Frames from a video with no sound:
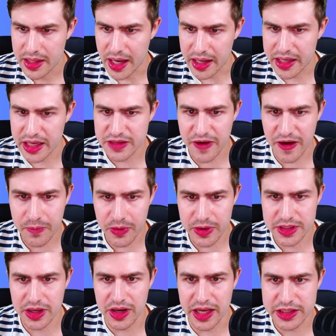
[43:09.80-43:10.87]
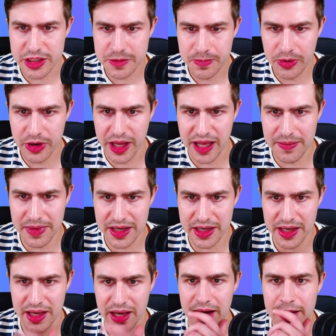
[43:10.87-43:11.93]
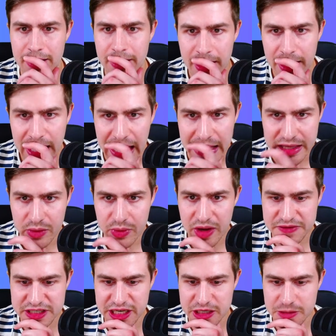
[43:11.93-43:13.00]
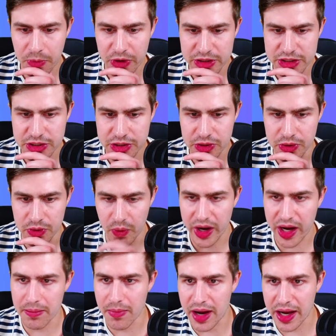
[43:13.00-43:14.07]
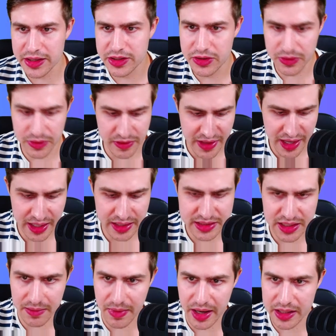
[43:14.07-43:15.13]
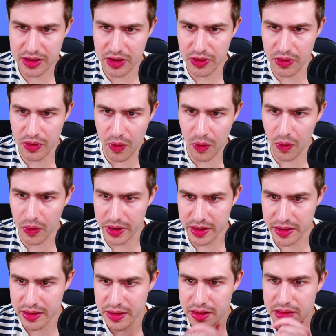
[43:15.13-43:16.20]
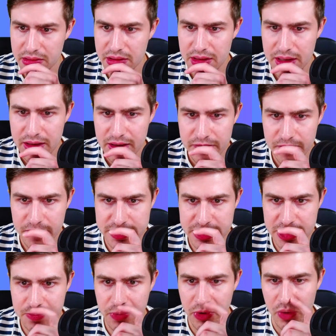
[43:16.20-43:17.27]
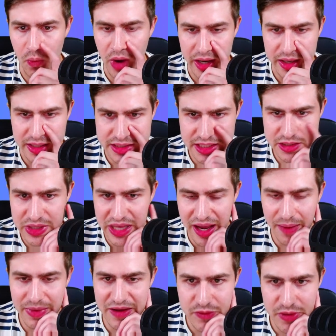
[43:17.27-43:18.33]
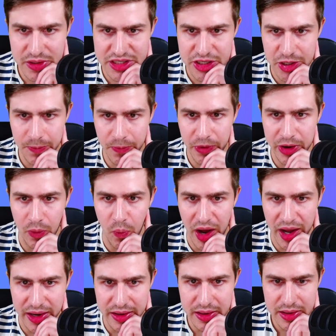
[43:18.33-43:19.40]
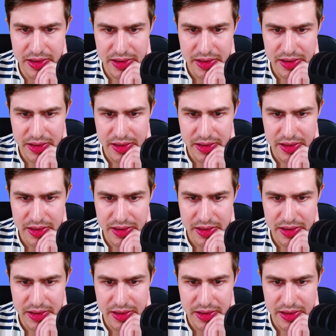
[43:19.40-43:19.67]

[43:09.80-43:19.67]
Okay, Ake's 5.0. Let's just put him in here. And then we have 6.2. What I might do then is I might go Gordon for 6.1. I'm left with 0.1.